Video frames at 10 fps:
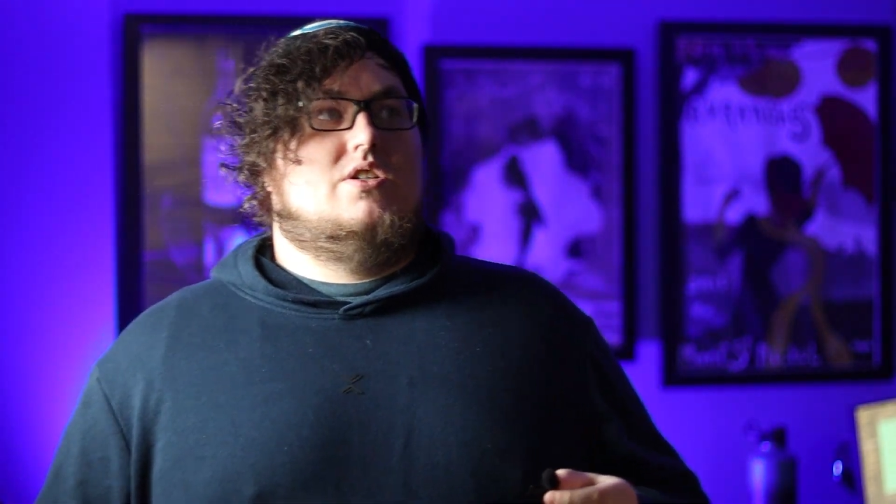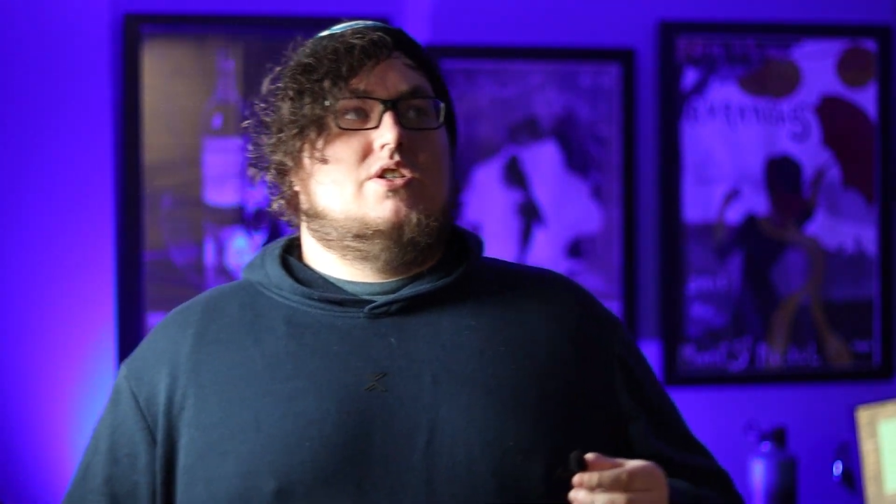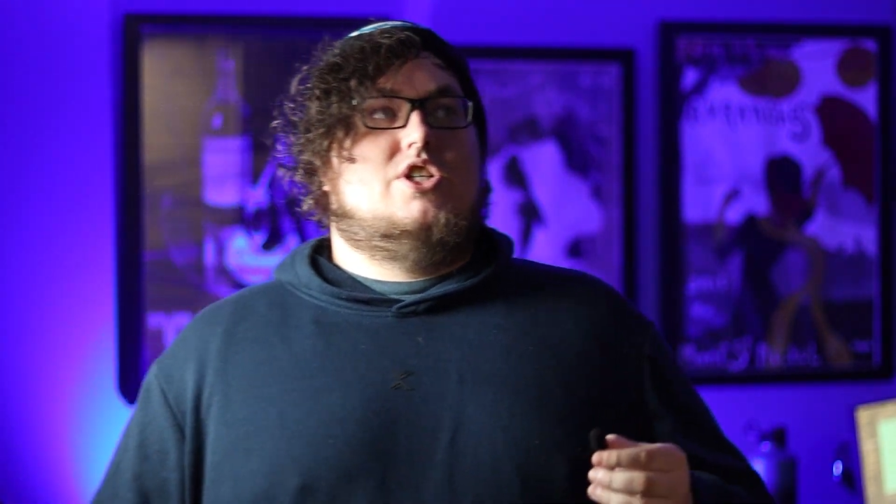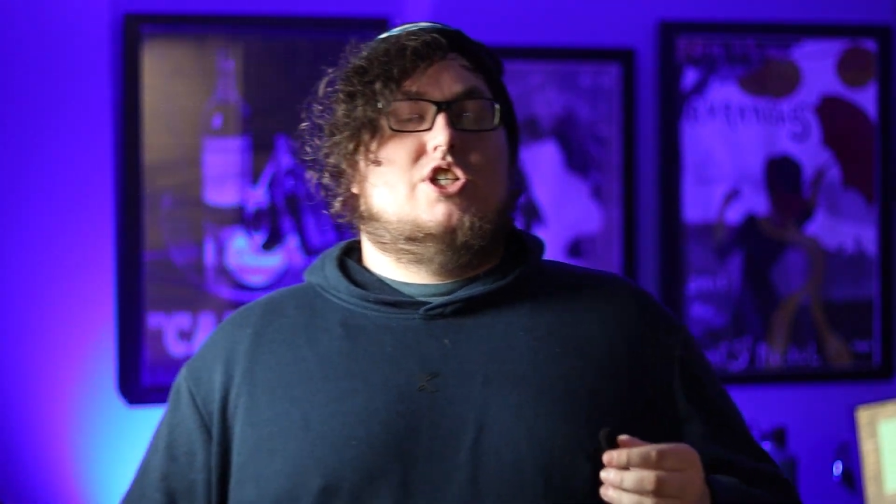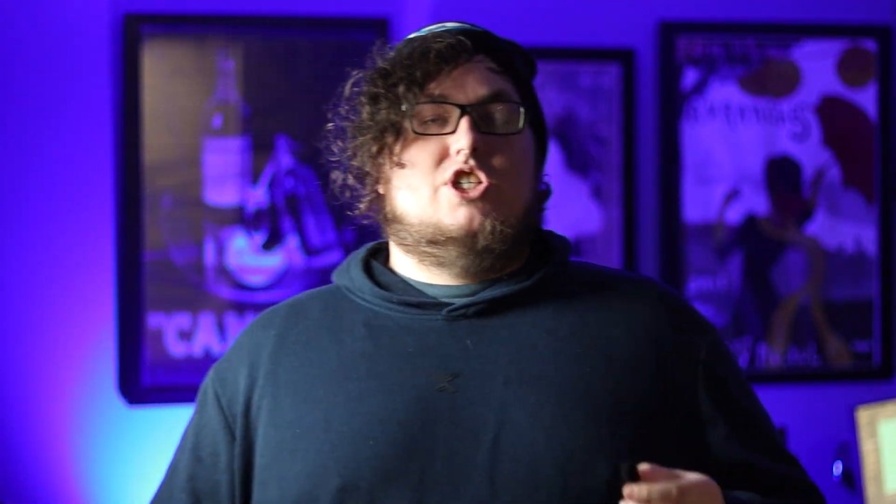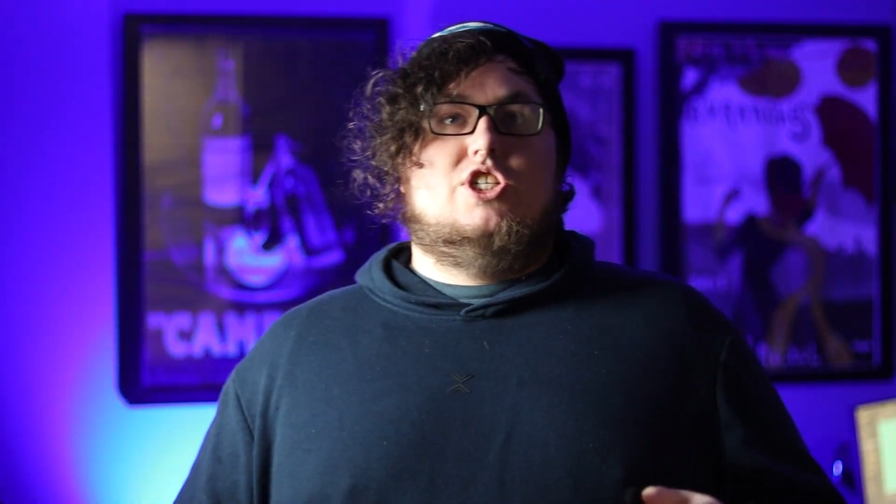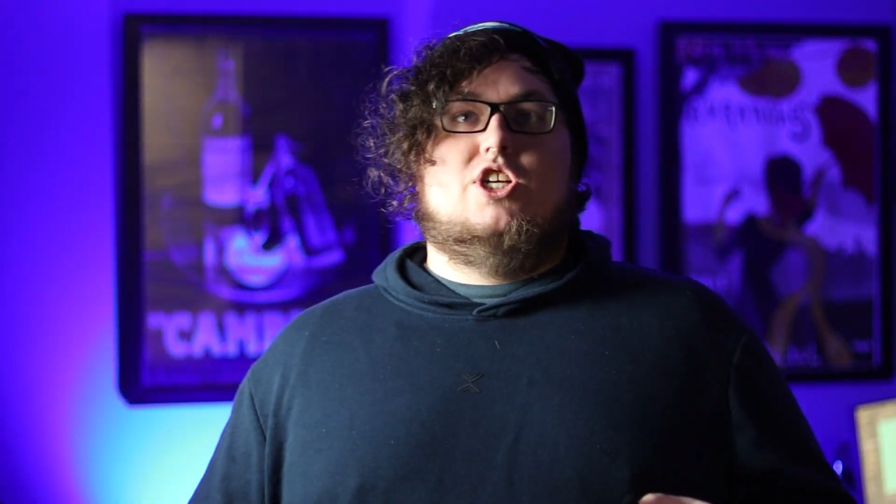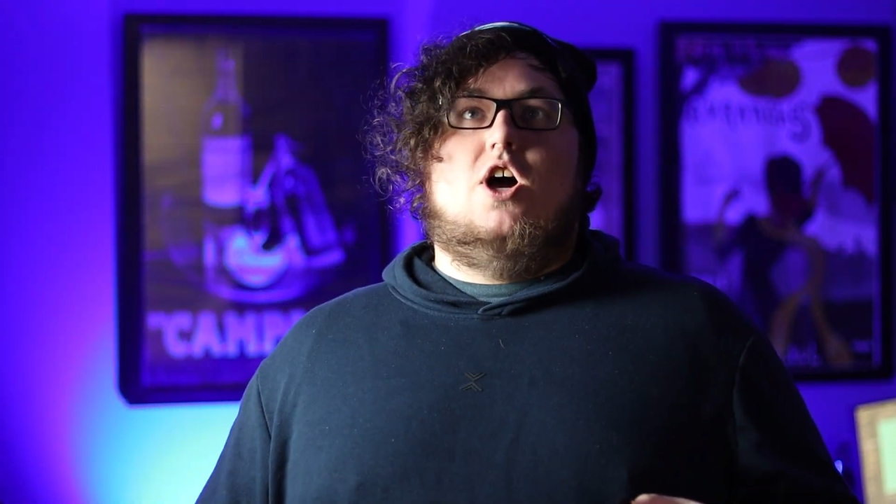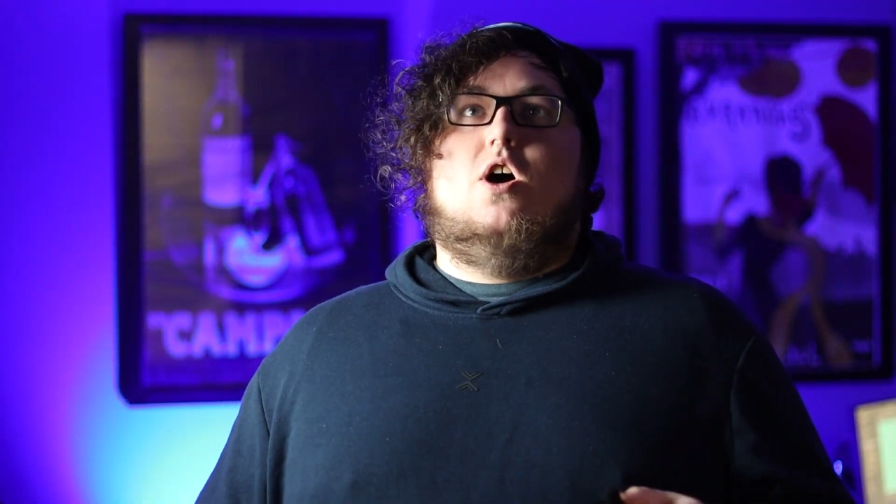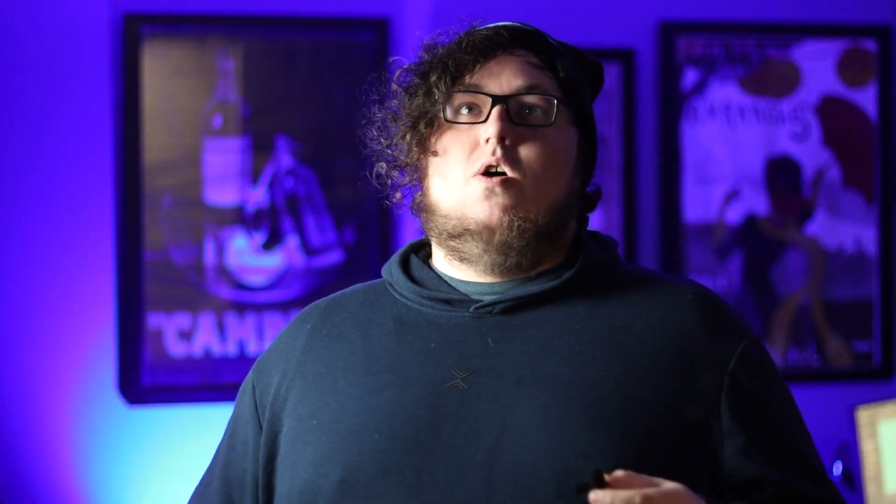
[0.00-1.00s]

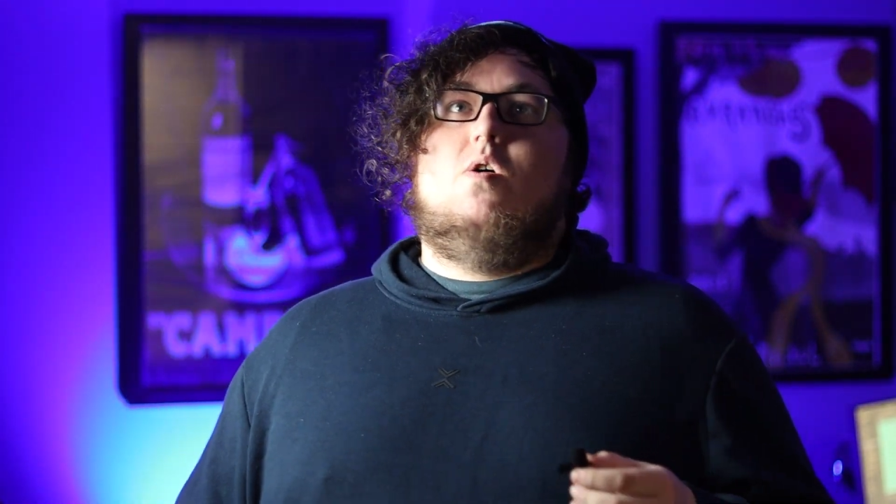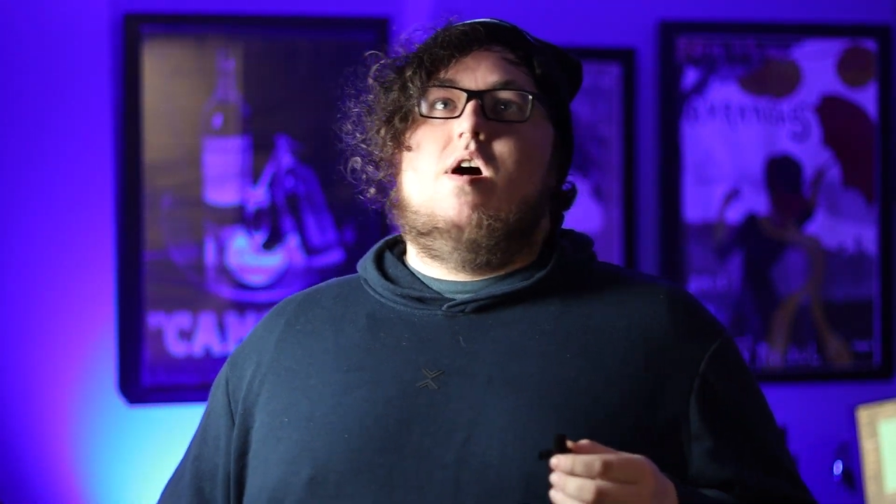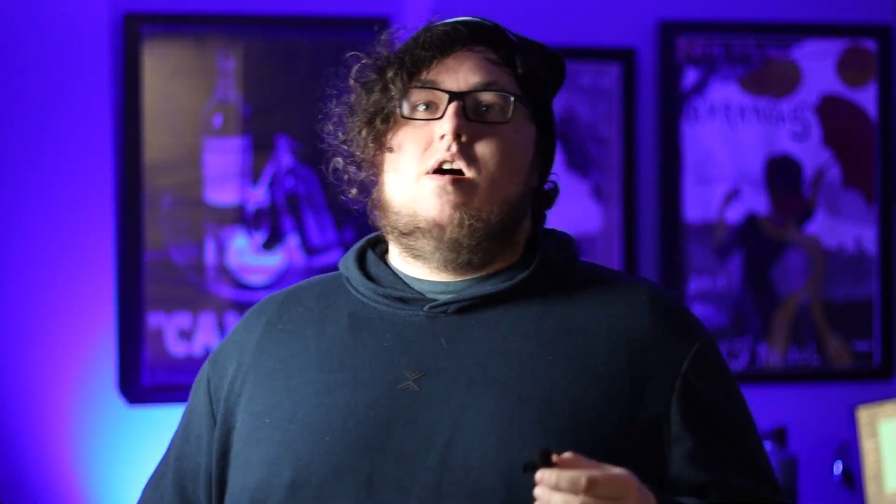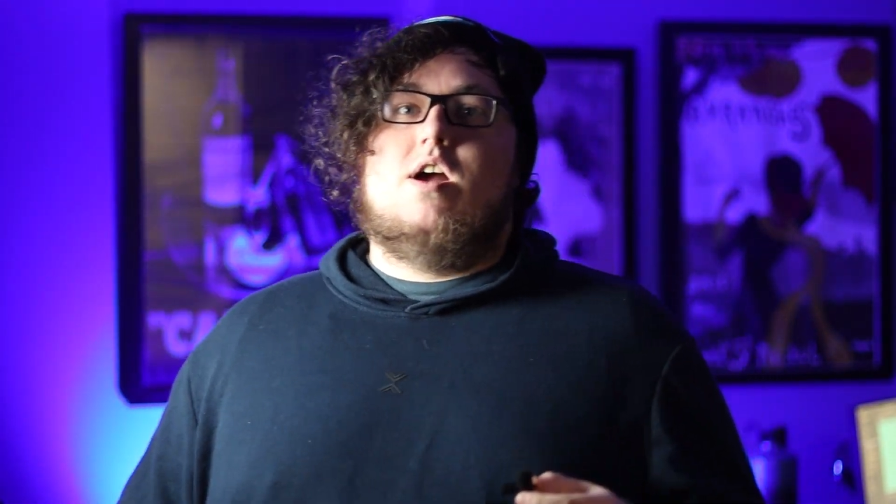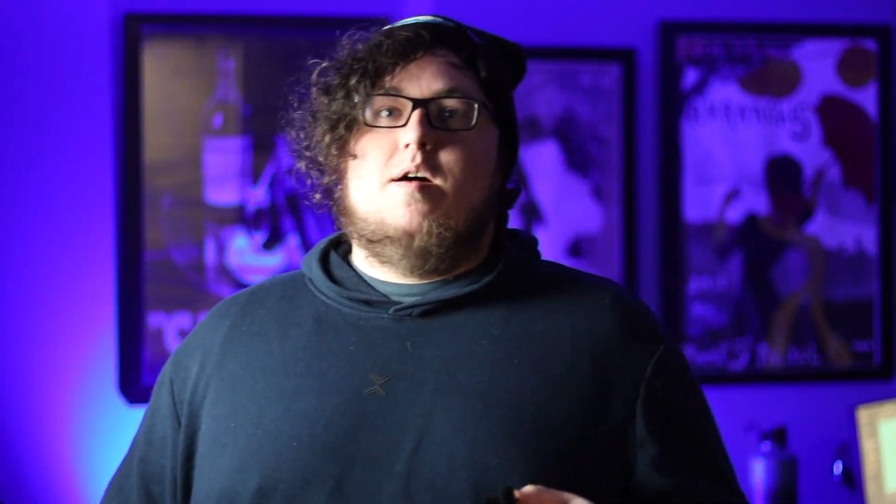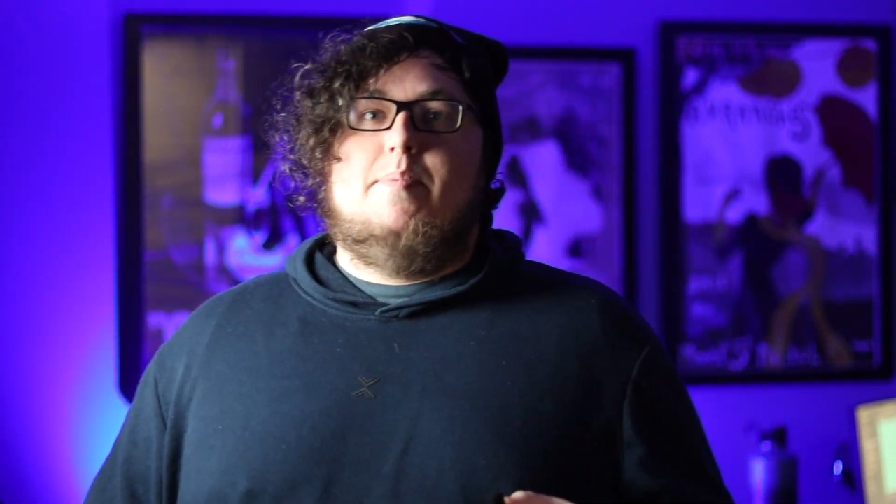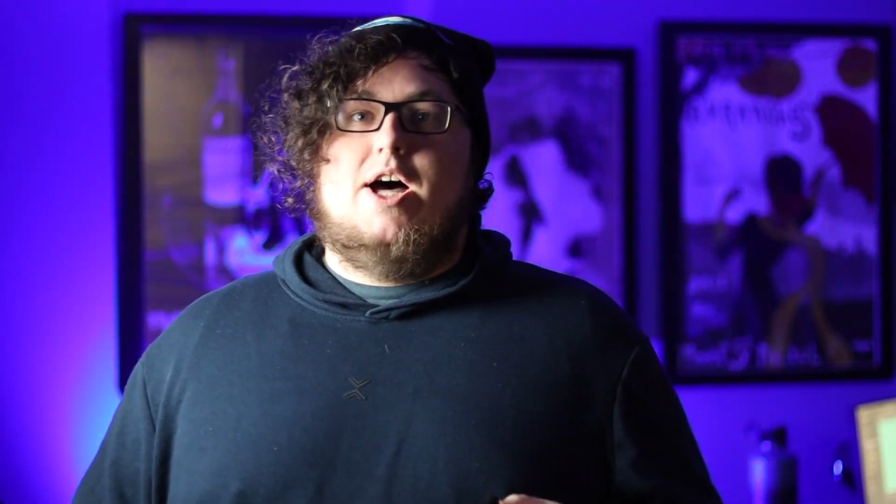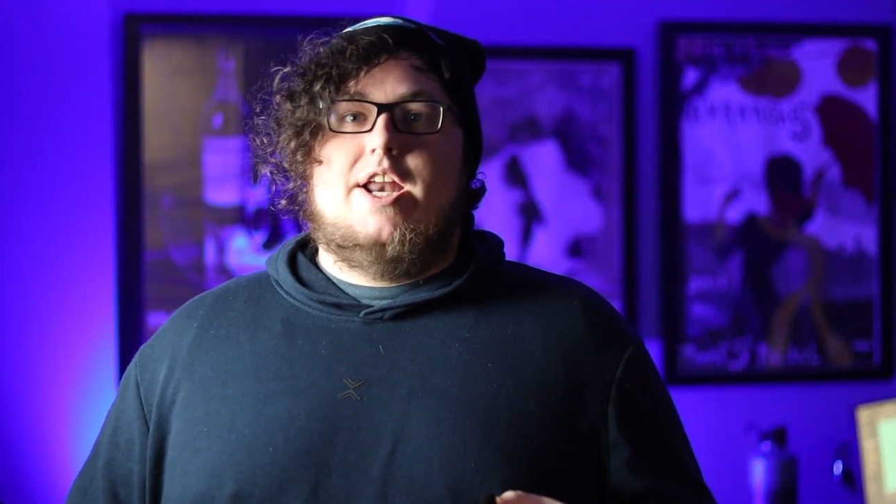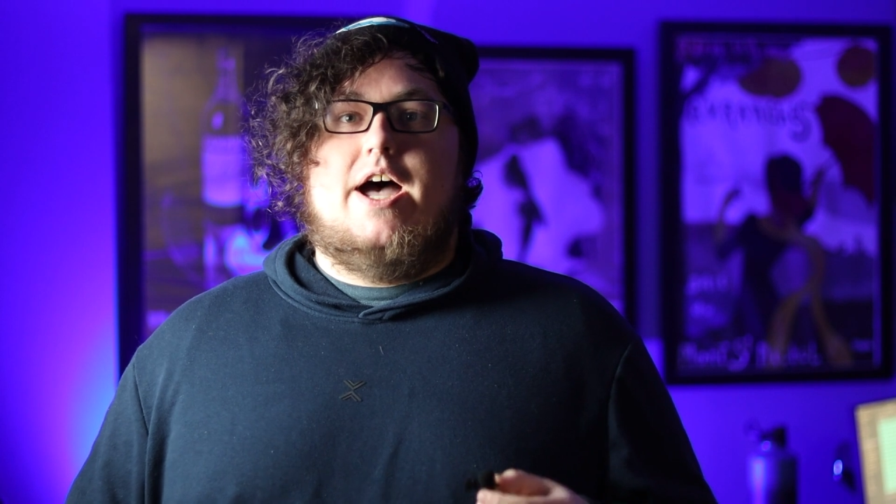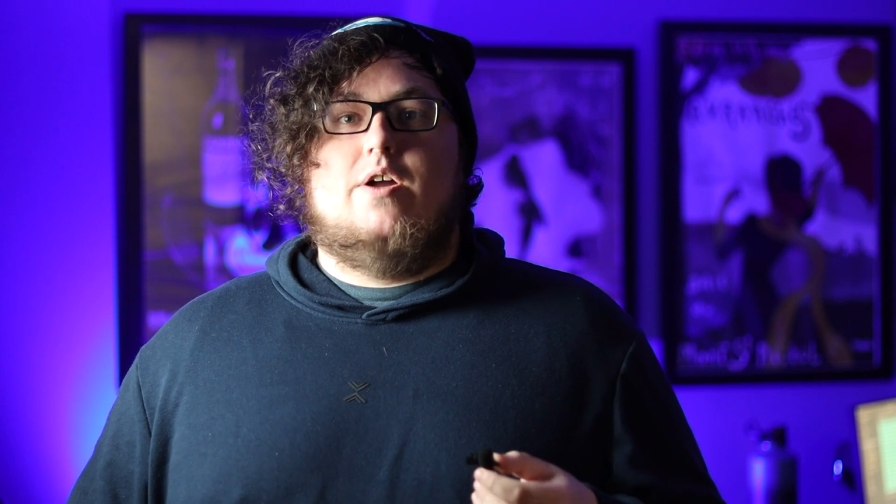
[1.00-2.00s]
so hung up
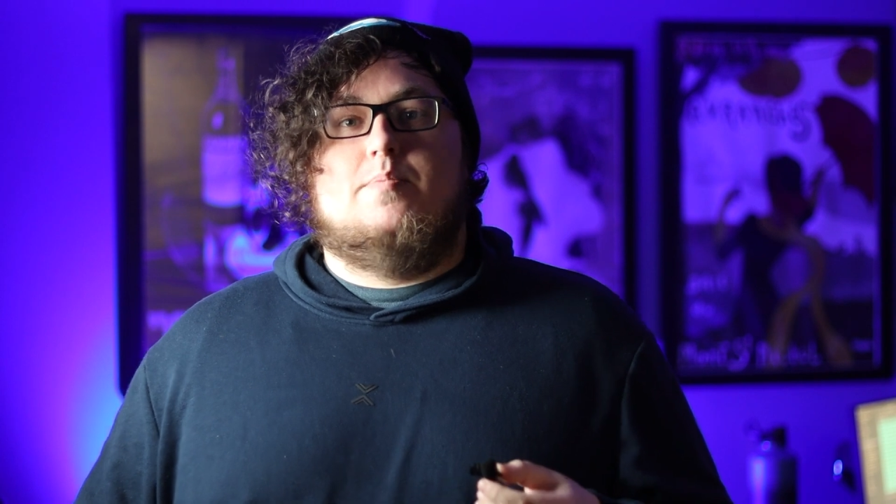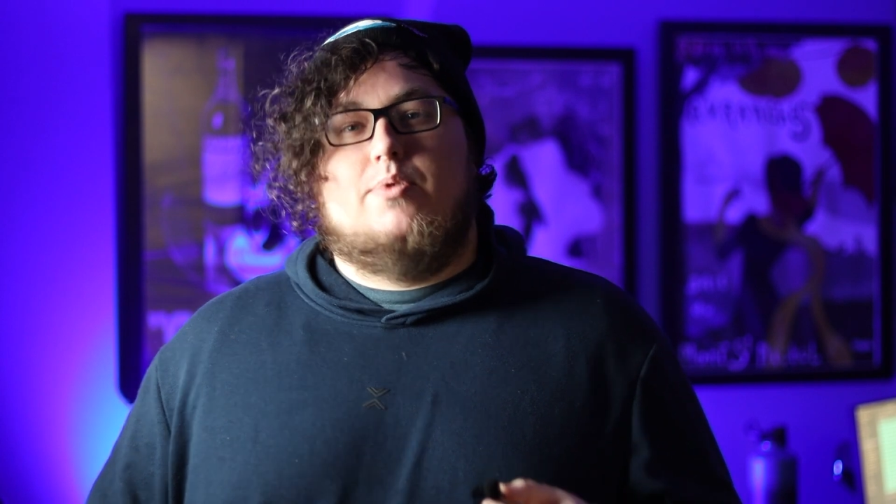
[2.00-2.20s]
on how to